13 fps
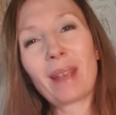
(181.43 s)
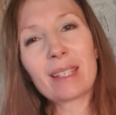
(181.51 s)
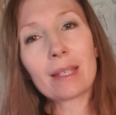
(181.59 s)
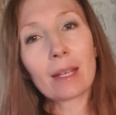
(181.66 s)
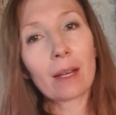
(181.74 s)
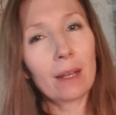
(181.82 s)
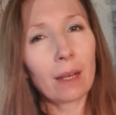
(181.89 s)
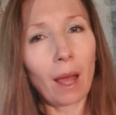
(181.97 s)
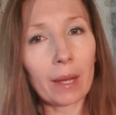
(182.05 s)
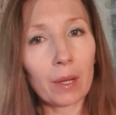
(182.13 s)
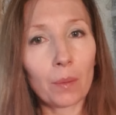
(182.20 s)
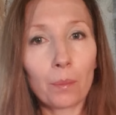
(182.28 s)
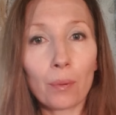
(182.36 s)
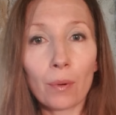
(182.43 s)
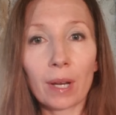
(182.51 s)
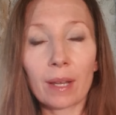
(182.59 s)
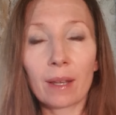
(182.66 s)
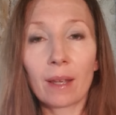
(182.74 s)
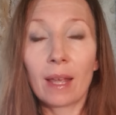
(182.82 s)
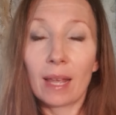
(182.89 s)
basically like a
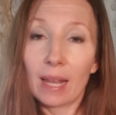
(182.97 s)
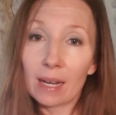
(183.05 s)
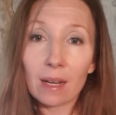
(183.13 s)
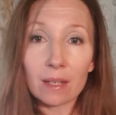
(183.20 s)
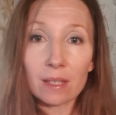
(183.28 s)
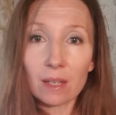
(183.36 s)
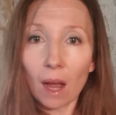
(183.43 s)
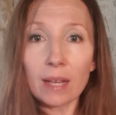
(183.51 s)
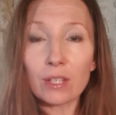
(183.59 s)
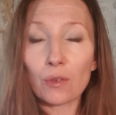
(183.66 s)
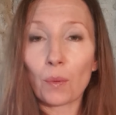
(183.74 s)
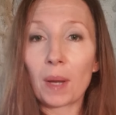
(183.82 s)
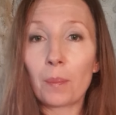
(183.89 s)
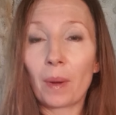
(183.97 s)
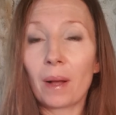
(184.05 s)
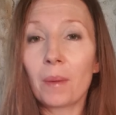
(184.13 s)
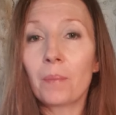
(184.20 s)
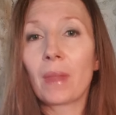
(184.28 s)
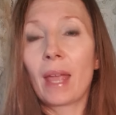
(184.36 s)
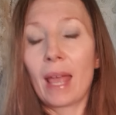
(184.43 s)
brick in a skyscraper,
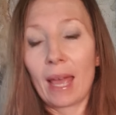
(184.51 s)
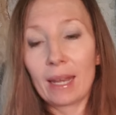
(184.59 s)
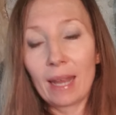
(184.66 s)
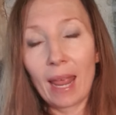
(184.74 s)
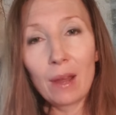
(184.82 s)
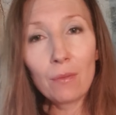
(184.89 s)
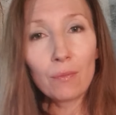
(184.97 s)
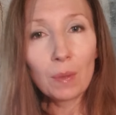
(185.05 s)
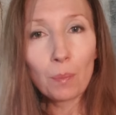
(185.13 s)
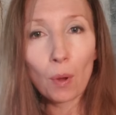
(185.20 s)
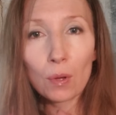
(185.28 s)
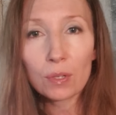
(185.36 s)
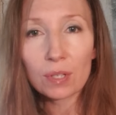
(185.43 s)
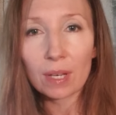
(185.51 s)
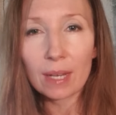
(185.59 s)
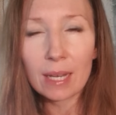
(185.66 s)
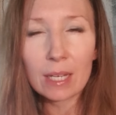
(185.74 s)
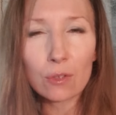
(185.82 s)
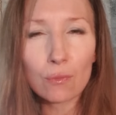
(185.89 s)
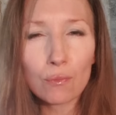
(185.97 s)
and every person
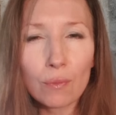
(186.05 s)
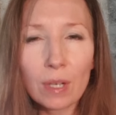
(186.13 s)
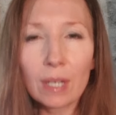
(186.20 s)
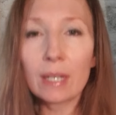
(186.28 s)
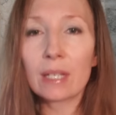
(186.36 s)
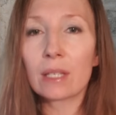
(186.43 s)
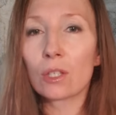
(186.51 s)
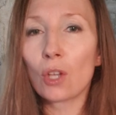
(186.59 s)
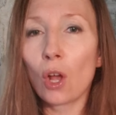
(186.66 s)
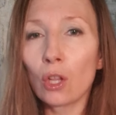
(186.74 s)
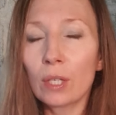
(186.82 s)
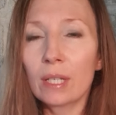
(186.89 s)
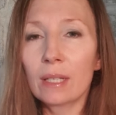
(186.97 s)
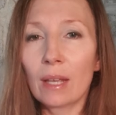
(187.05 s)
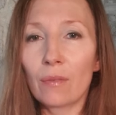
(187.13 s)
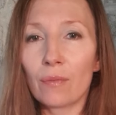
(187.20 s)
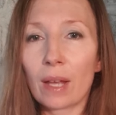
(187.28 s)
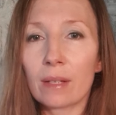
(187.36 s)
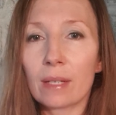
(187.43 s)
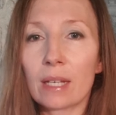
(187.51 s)
is really solid in their
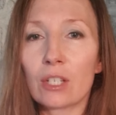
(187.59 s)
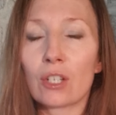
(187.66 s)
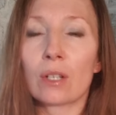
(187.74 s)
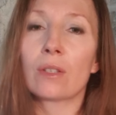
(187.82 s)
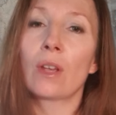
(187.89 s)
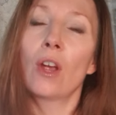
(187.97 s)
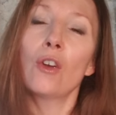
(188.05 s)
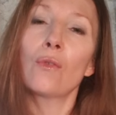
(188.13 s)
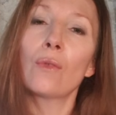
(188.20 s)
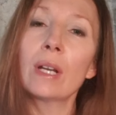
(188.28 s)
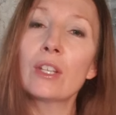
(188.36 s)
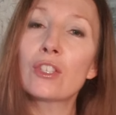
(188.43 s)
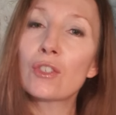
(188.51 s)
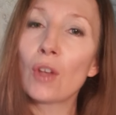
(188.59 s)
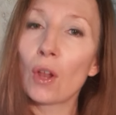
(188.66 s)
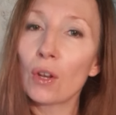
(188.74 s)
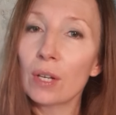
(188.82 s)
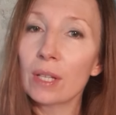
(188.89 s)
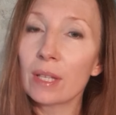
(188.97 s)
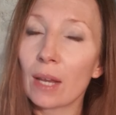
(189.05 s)
foundations, really
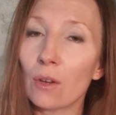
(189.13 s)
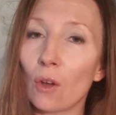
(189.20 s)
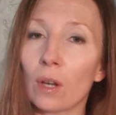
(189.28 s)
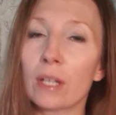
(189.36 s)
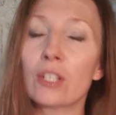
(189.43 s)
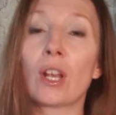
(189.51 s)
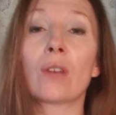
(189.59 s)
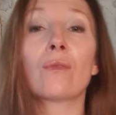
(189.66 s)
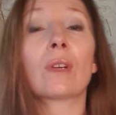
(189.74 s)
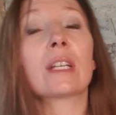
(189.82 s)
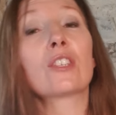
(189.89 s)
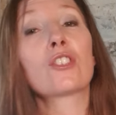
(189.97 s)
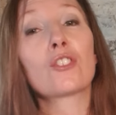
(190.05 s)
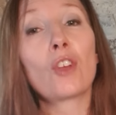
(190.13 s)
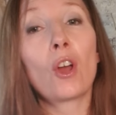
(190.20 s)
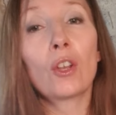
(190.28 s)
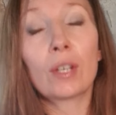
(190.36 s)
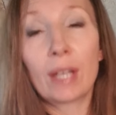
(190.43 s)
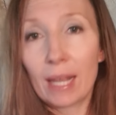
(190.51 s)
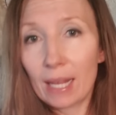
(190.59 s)
solid in their knowledge, and really
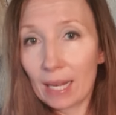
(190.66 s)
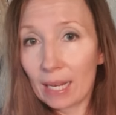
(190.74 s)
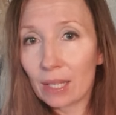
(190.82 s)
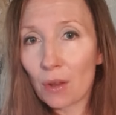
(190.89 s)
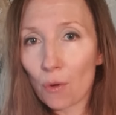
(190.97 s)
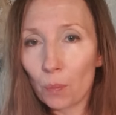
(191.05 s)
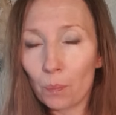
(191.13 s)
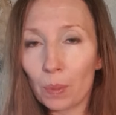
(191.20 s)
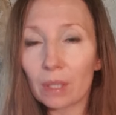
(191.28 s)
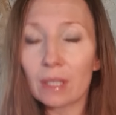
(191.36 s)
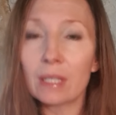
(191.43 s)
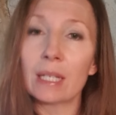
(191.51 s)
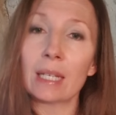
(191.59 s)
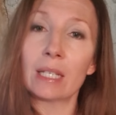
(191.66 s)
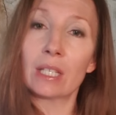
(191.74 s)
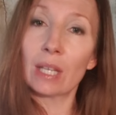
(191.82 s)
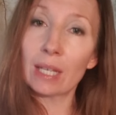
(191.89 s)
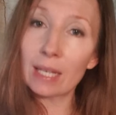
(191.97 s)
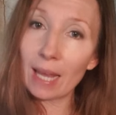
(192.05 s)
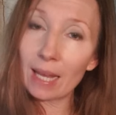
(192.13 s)
solid in their ability to
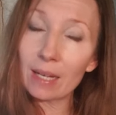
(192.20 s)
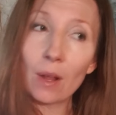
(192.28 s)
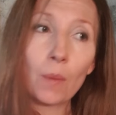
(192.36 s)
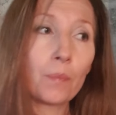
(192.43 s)
get